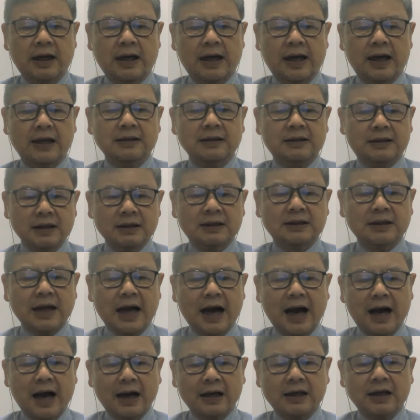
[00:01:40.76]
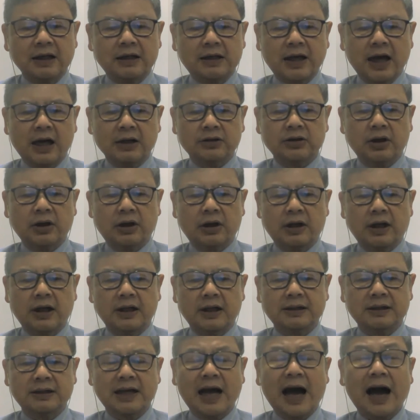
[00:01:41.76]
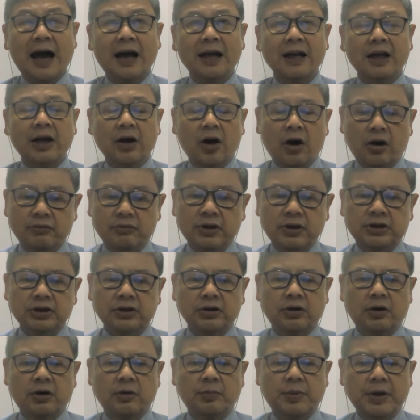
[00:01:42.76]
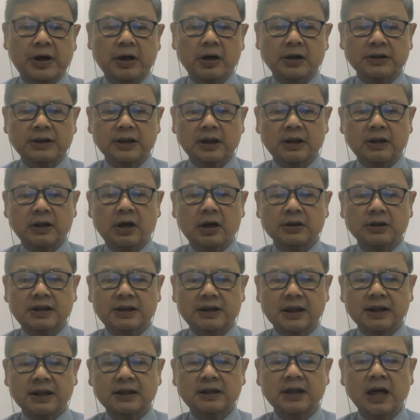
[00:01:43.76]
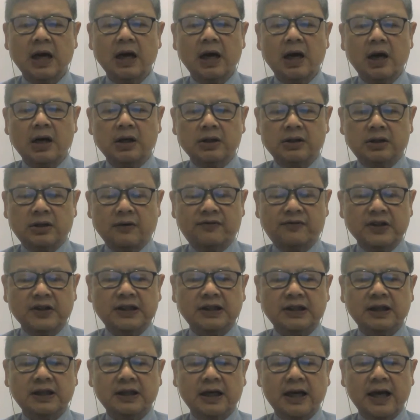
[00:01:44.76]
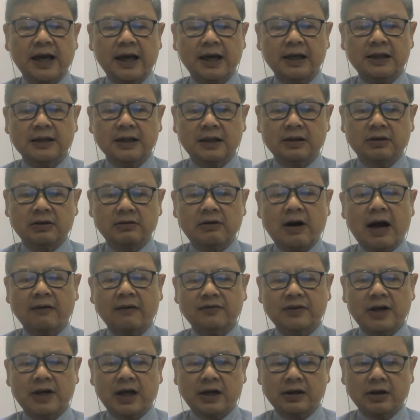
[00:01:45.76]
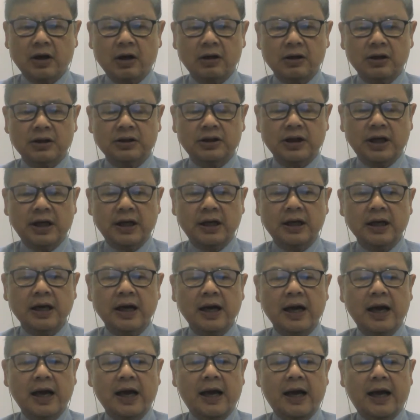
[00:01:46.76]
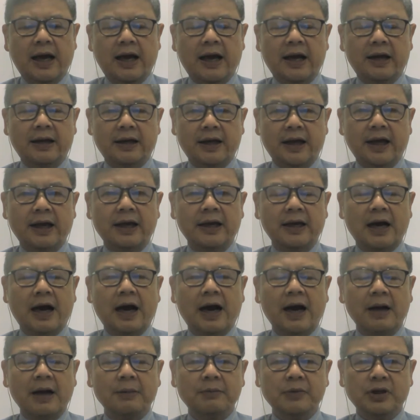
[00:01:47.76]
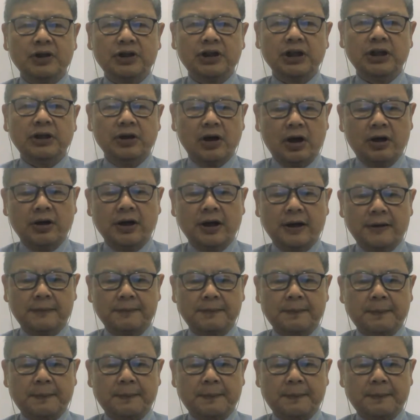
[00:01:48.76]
And this architecture is highly original because it consists sophisticated graph technology and AI machine learning.